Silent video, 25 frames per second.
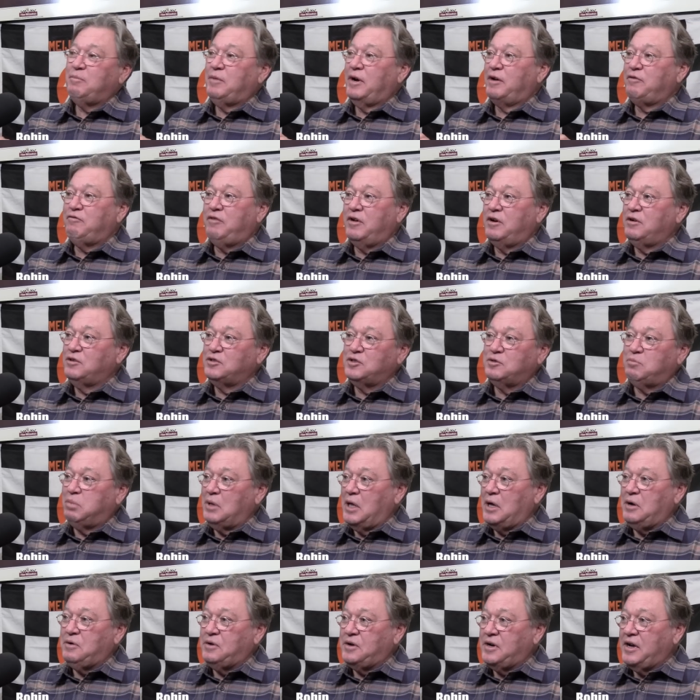Then my phone's
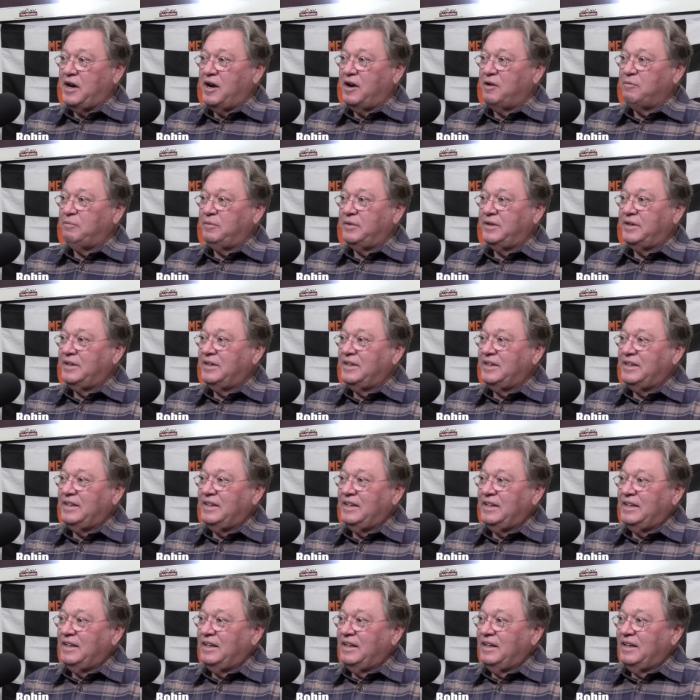blowing up.
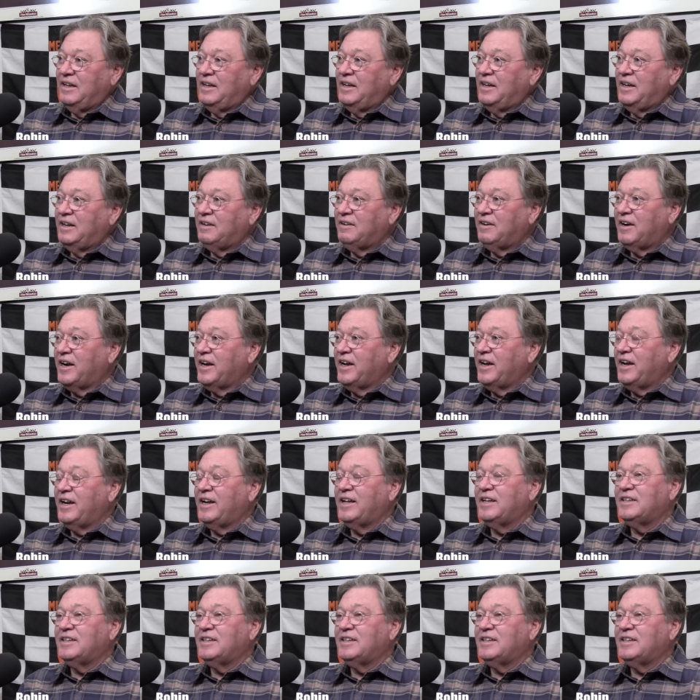Right,